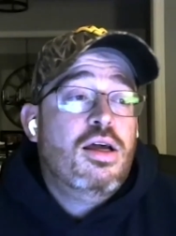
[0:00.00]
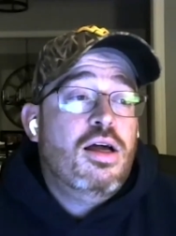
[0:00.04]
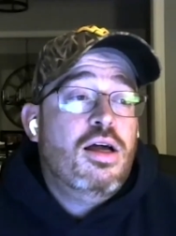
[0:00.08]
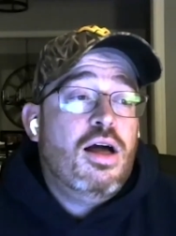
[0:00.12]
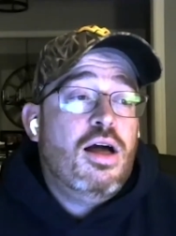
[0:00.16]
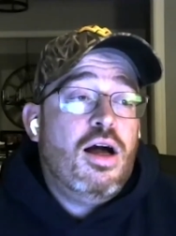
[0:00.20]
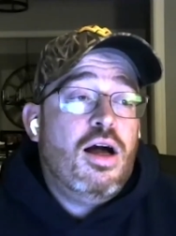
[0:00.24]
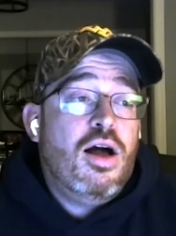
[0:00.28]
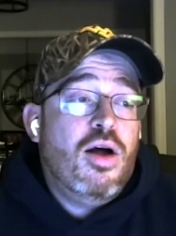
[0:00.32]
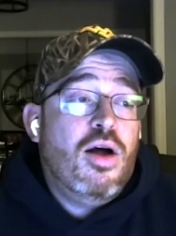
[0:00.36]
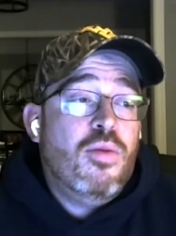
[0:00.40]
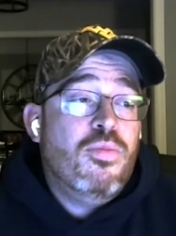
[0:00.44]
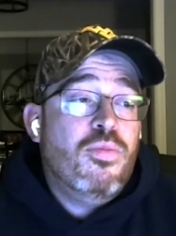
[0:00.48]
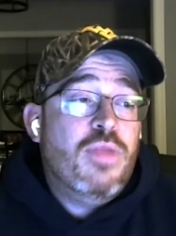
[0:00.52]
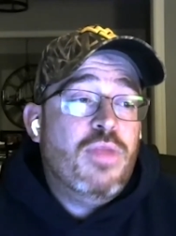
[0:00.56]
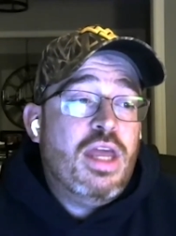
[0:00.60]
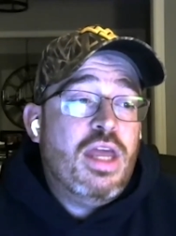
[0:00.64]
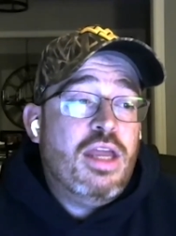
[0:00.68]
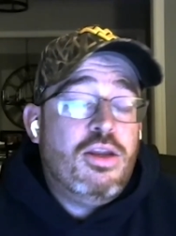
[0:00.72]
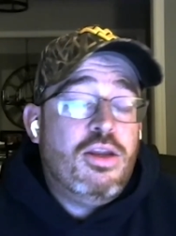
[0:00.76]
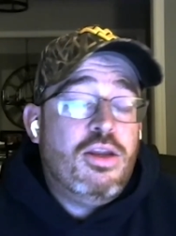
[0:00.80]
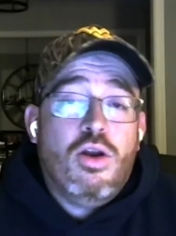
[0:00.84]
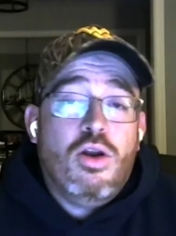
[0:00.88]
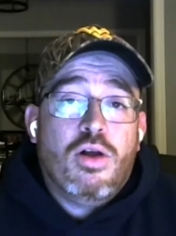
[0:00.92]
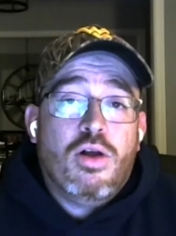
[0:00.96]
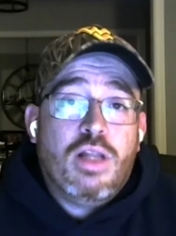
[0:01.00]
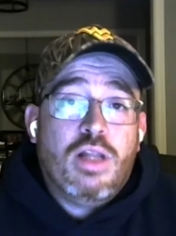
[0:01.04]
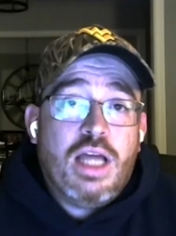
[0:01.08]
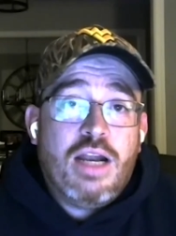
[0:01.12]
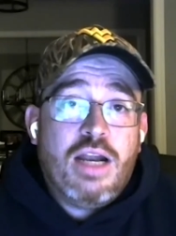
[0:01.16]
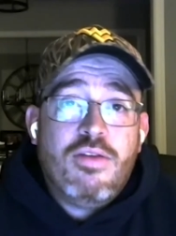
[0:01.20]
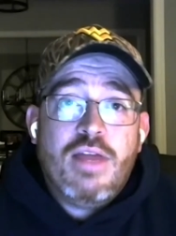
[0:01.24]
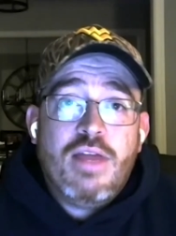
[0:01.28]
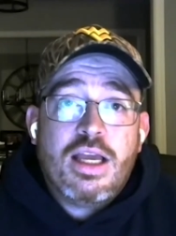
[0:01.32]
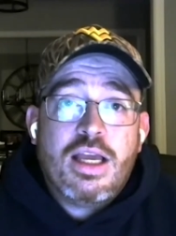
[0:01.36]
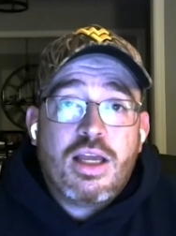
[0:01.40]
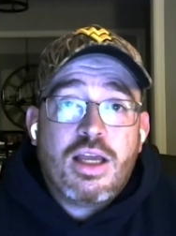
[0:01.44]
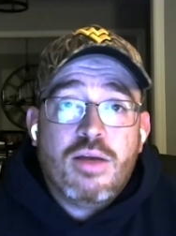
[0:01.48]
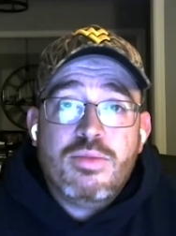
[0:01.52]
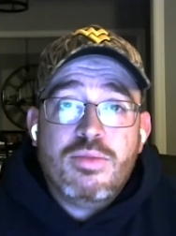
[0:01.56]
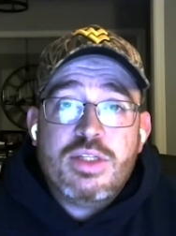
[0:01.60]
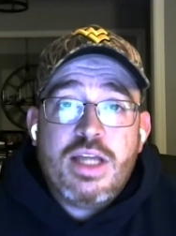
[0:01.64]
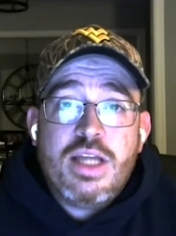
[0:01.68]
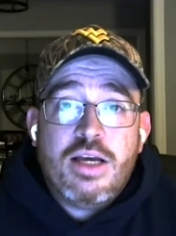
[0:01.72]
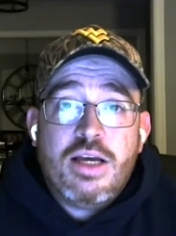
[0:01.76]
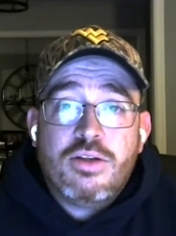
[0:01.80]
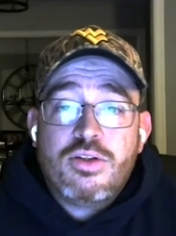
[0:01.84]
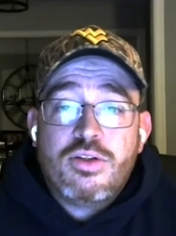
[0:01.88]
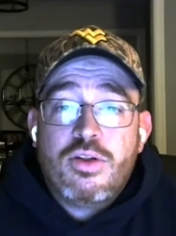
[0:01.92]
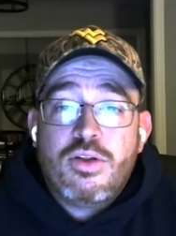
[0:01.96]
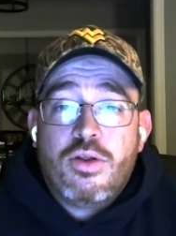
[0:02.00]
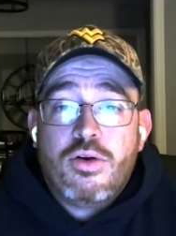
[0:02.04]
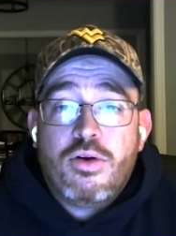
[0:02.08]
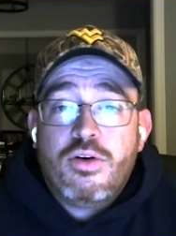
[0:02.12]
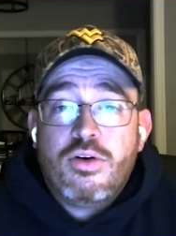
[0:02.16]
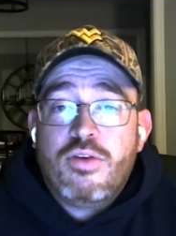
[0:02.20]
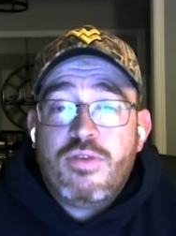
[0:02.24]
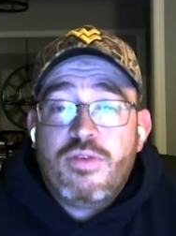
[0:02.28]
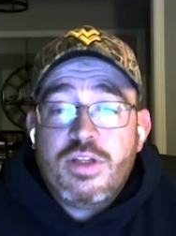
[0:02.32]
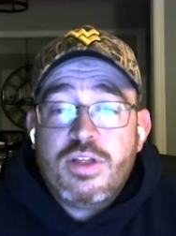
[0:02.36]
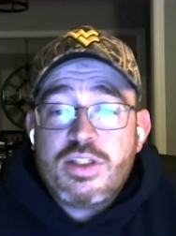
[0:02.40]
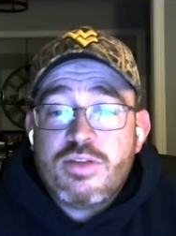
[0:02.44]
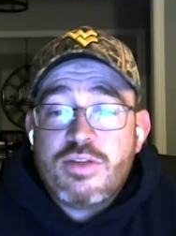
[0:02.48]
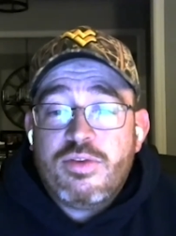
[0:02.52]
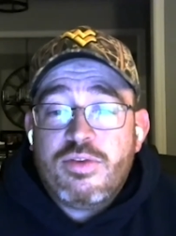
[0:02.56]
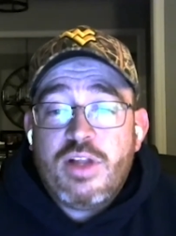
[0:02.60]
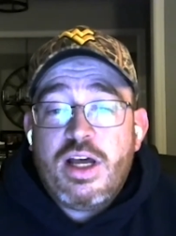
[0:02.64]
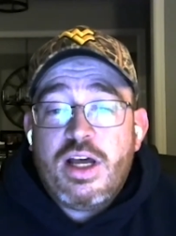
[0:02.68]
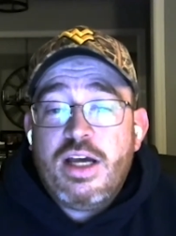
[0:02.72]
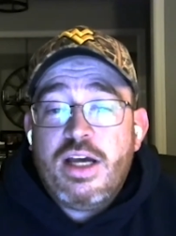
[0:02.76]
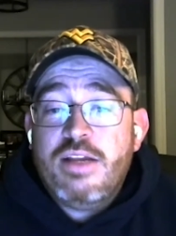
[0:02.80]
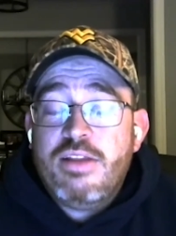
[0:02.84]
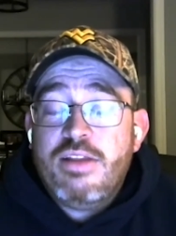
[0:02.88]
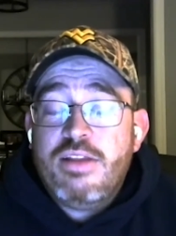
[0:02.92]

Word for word: Um, and, you know, a lot of that comes down to their defensive line.